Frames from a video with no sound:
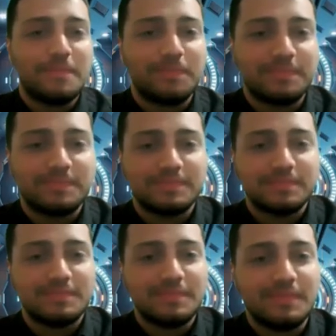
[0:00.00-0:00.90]

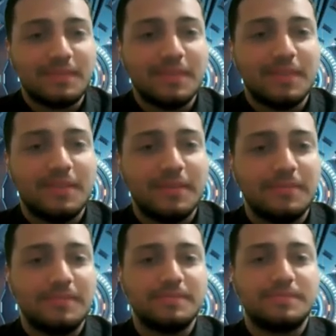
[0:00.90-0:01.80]

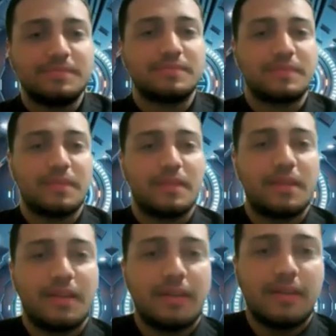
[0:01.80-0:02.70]

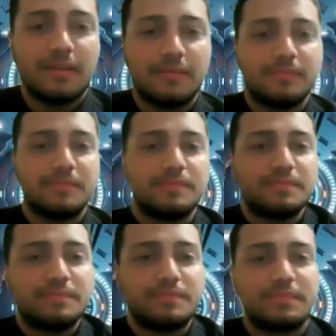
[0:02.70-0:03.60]

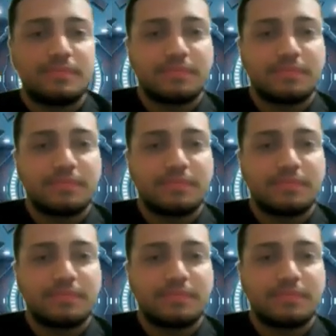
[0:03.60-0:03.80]
The person shown says nothing.